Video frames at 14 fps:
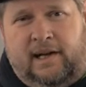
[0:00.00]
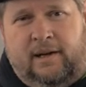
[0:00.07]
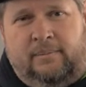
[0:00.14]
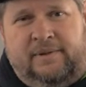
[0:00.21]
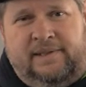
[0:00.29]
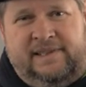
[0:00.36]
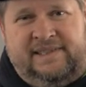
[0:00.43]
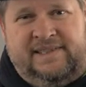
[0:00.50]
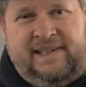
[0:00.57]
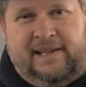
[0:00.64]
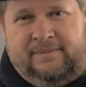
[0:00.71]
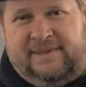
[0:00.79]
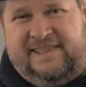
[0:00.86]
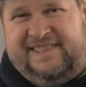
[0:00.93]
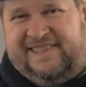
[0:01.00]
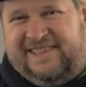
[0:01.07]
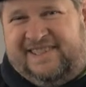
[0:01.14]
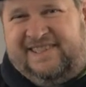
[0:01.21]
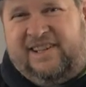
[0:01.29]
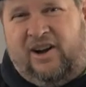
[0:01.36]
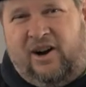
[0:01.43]
up in these times because
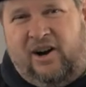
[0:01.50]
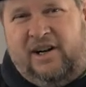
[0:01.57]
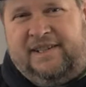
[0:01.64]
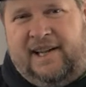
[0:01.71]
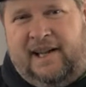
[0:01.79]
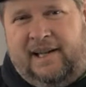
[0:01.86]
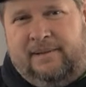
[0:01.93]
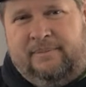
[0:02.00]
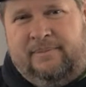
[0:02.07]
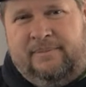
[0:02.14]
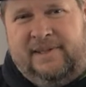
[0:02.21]
this is our time.